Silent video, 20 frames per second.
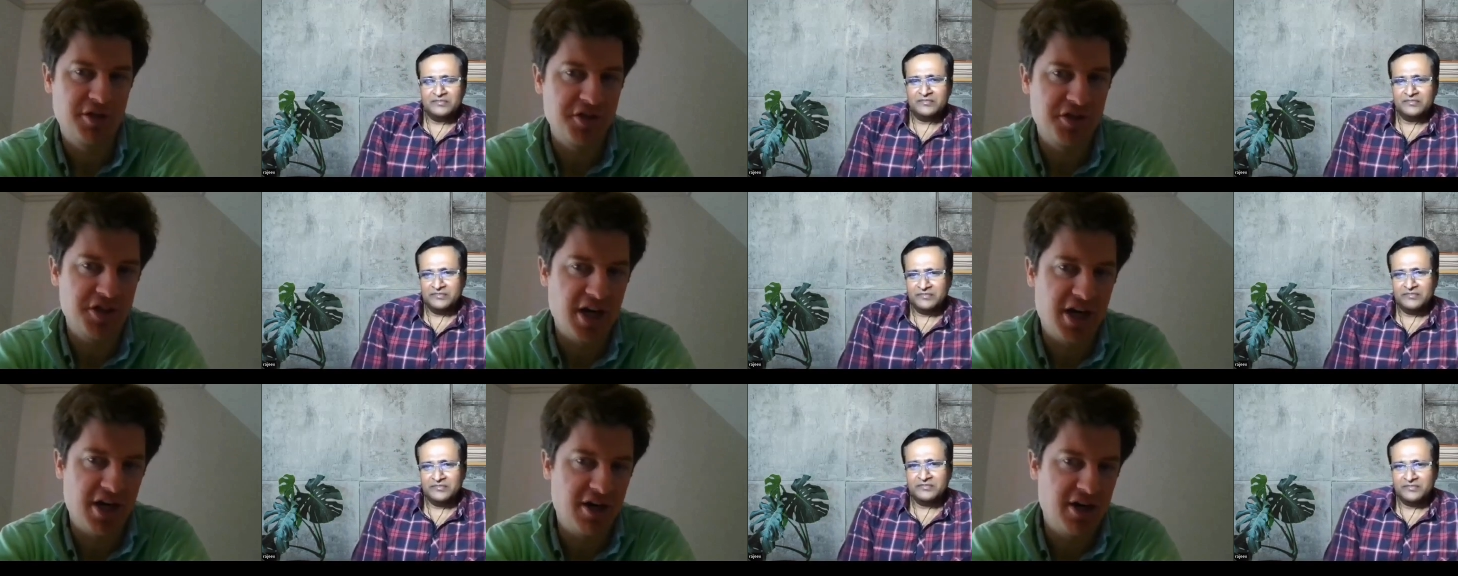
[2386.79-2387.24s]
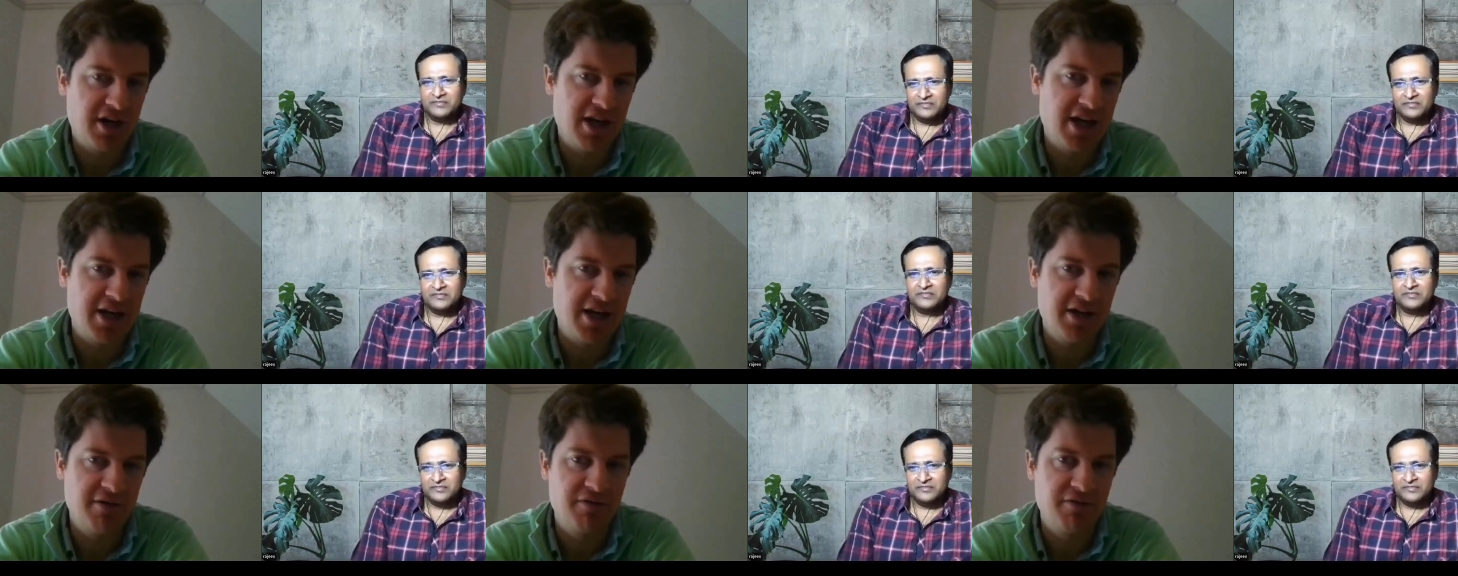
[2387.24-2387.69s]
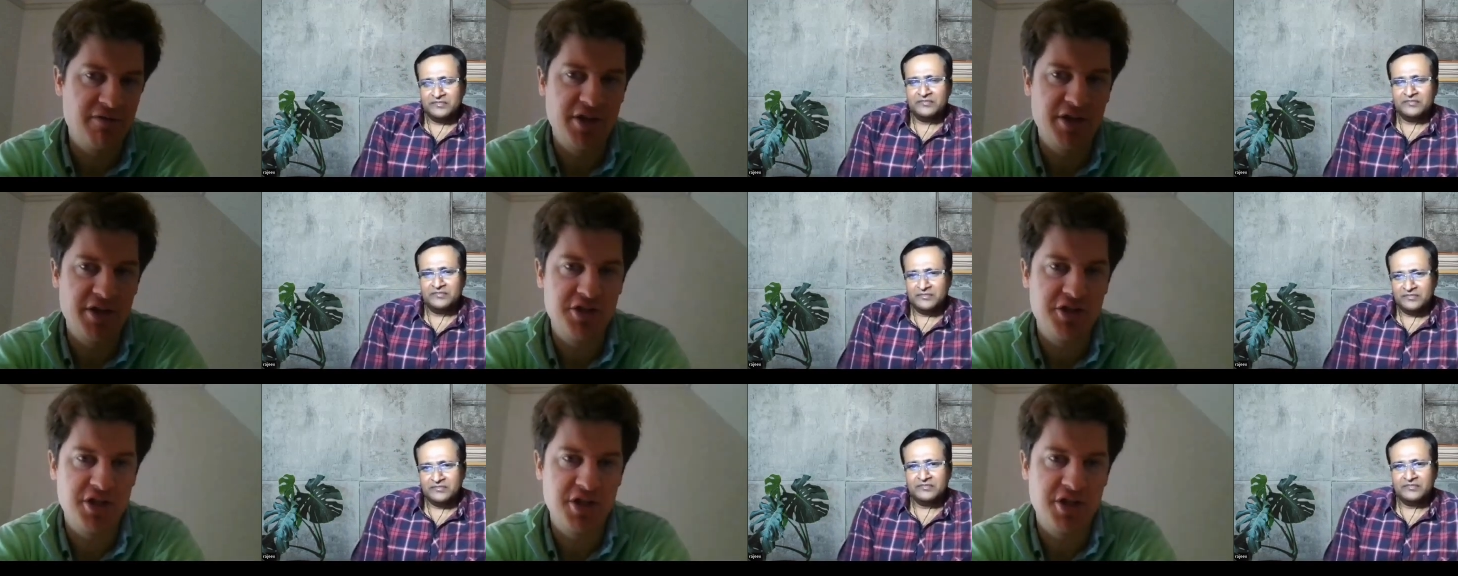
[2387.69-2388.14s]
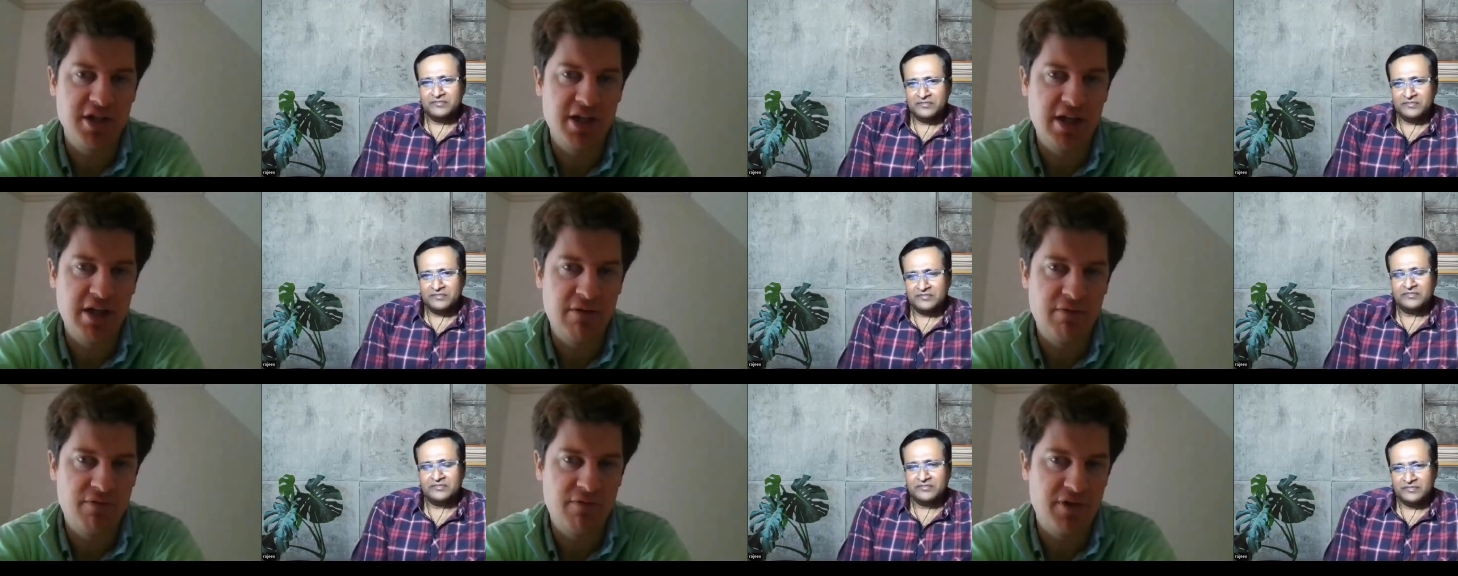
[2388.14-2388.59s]
Speaker 1: clear desire to end
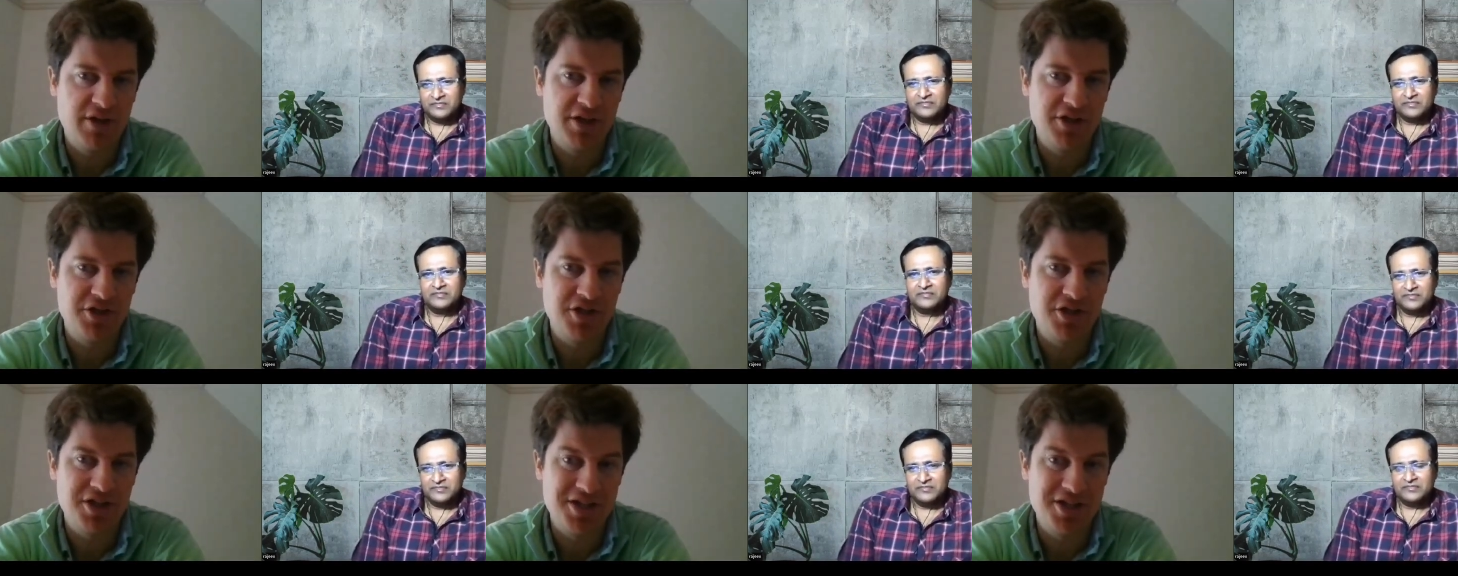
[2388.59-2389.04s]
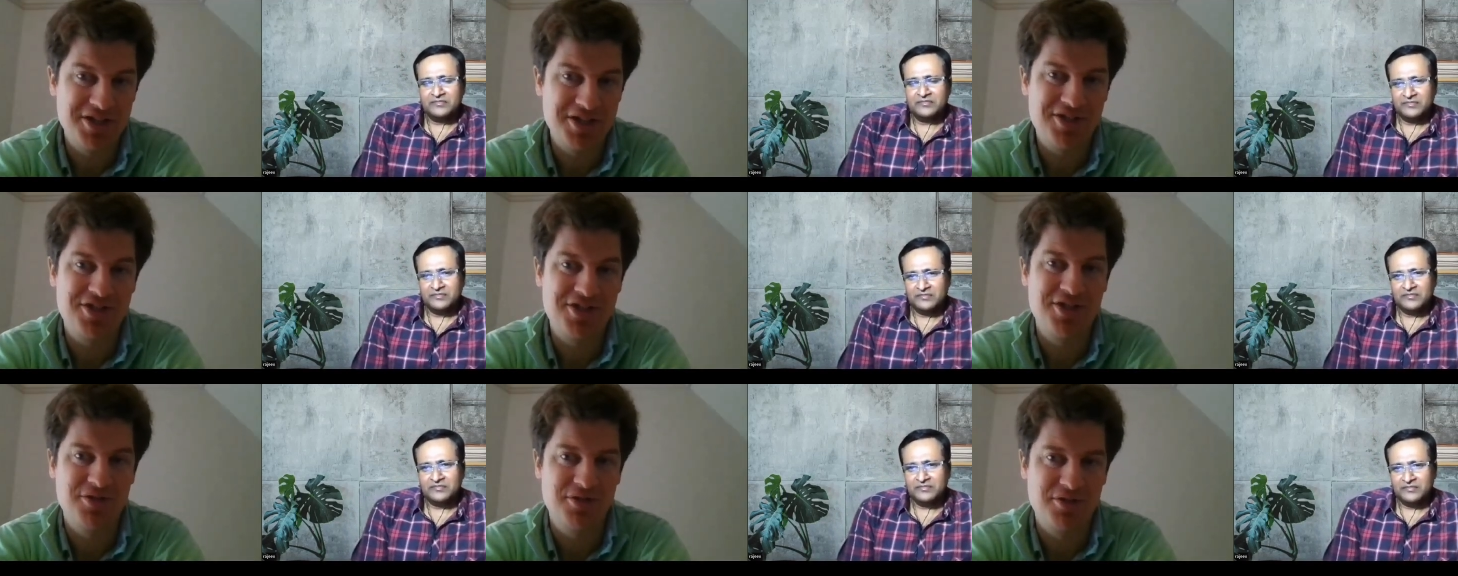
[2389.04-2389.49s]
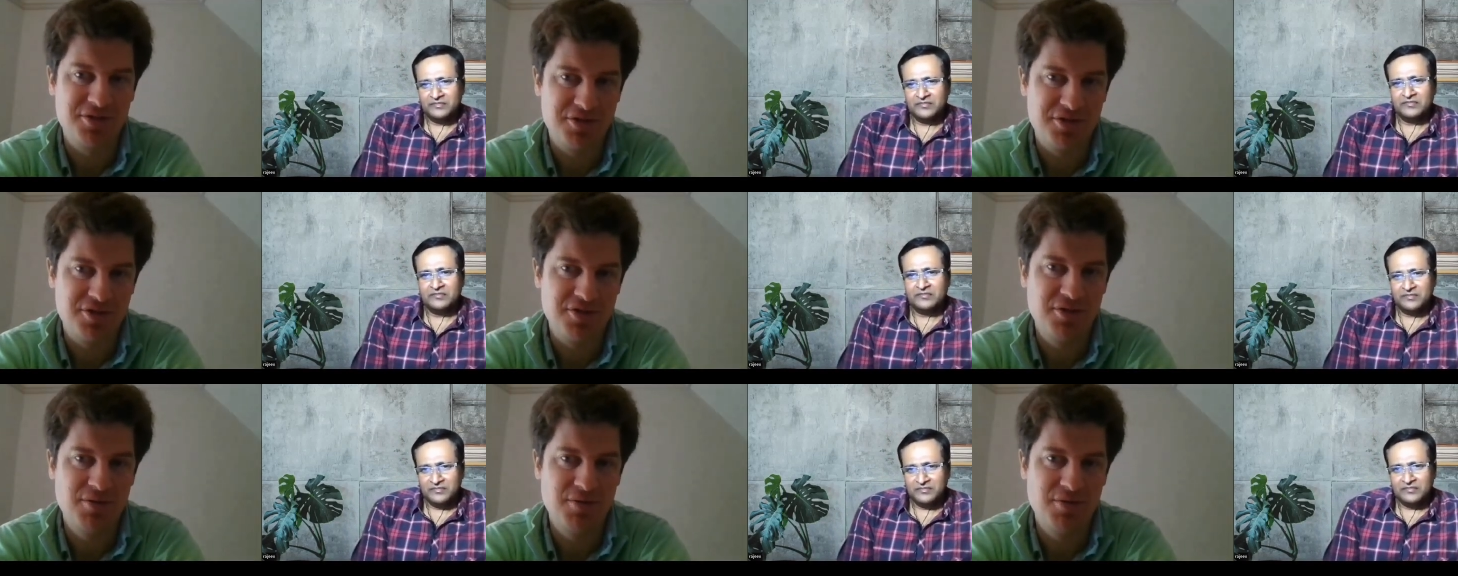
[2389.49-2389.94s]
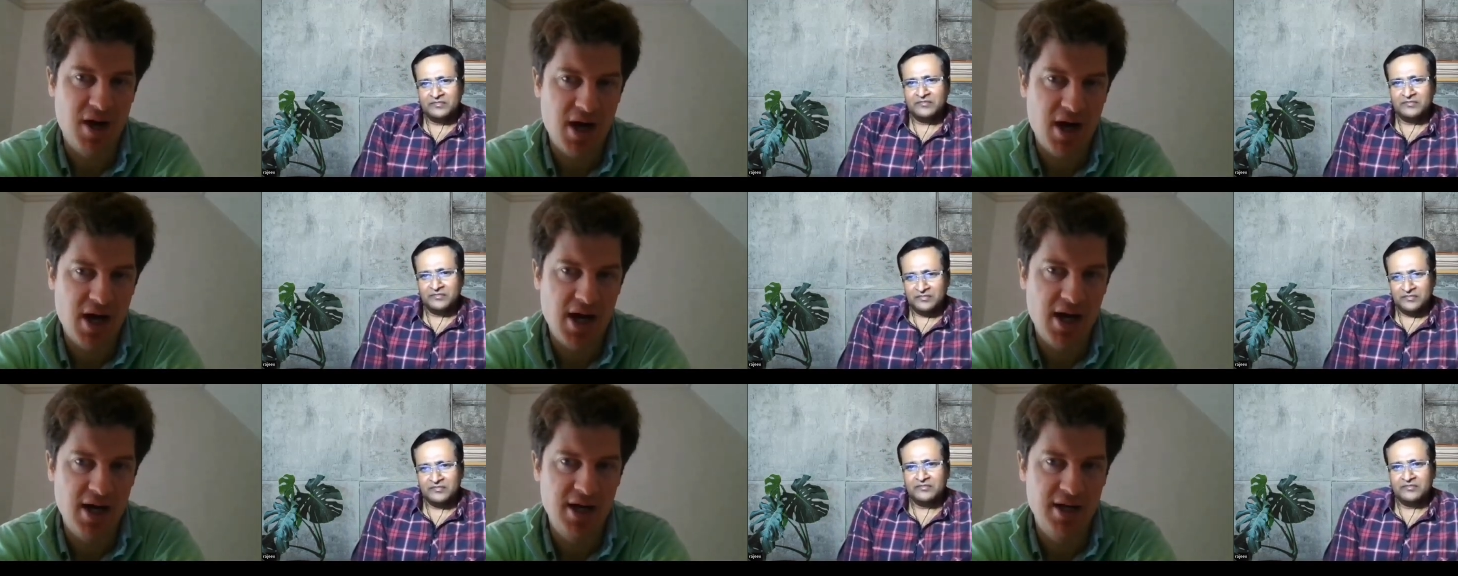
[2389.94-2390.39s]
inflation, and inflation is still
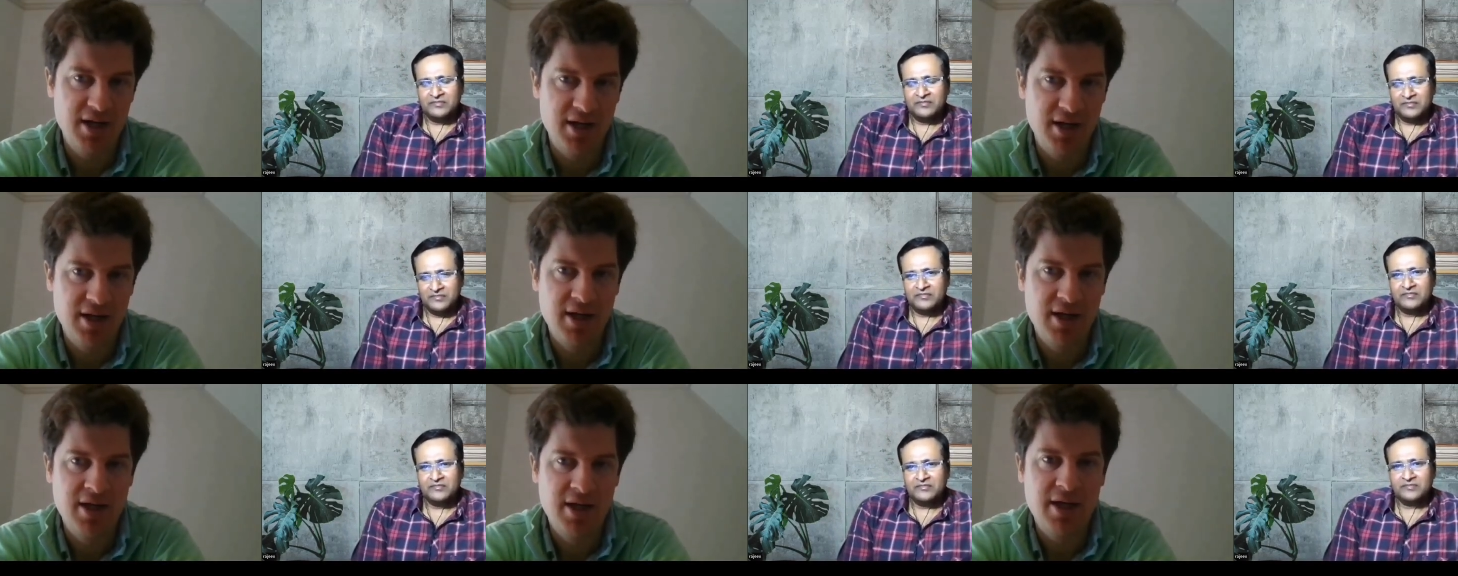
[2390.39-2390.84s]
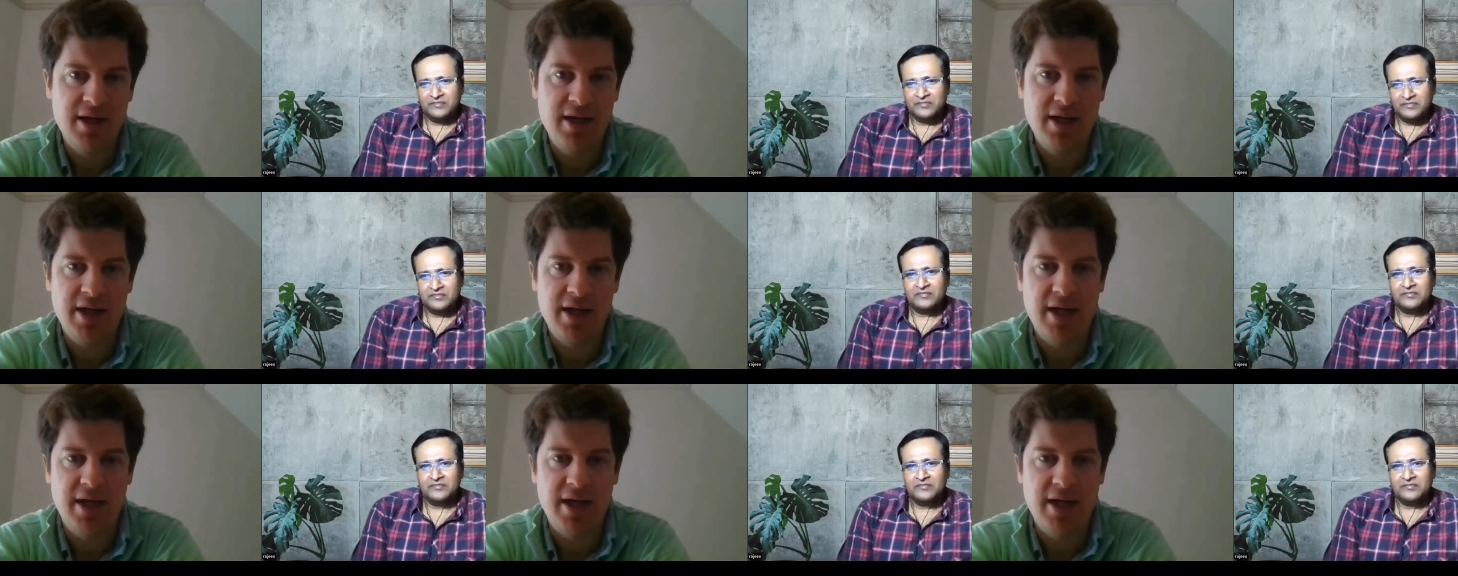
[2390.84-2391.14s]
too high.